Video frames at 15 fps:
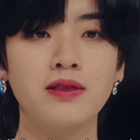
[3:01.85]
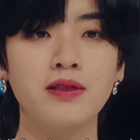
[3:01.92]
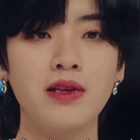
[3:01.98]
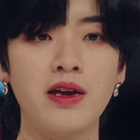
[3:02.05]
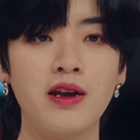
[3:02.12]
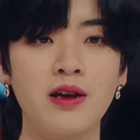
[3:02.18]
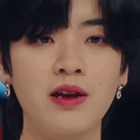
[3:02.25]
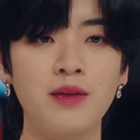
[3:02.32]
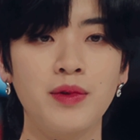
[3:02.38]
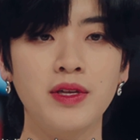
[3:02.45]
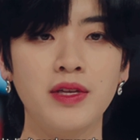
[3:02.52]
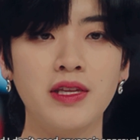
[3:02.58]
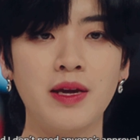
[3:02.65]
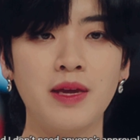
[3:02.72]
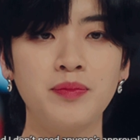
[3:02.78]
Man, she
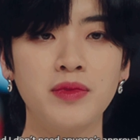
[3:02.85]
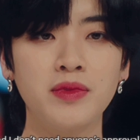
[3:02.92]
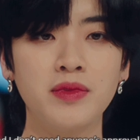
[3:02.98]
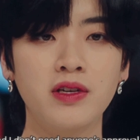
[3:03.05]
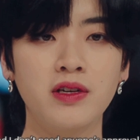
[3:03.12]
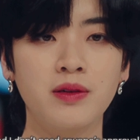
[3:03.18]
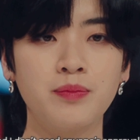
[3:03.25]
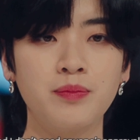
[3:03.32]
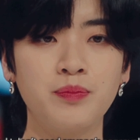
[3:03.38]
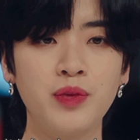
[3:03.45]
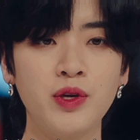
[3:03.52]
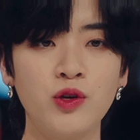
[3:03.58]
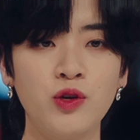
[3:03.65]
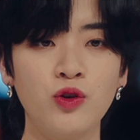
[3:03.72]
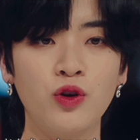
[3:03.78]
was dope, and she
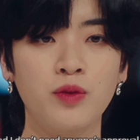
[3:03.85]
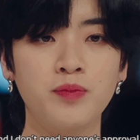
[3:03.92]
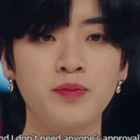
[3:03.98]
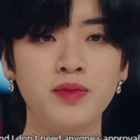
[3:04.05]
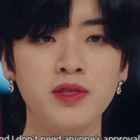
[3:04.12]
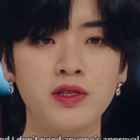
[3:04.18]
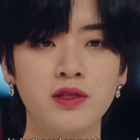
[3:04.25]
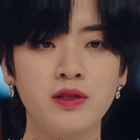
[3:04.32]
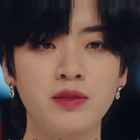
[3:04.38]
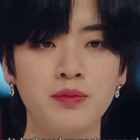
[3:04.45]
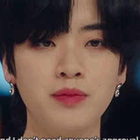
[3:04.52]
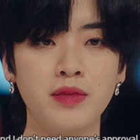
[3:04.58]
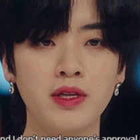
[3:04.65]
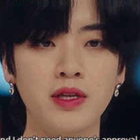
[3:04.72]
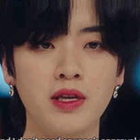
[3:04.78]
was
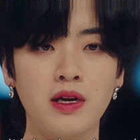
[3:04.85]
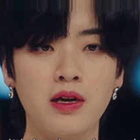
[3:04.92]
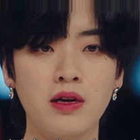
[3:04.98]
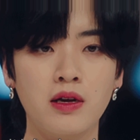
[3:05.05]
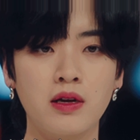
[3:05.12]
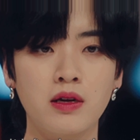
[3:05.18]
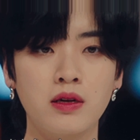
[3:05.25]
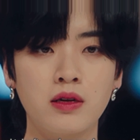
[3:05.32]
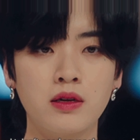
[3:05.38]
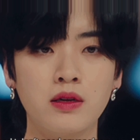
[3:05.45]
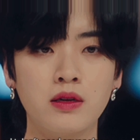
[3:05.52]
strong as fuck.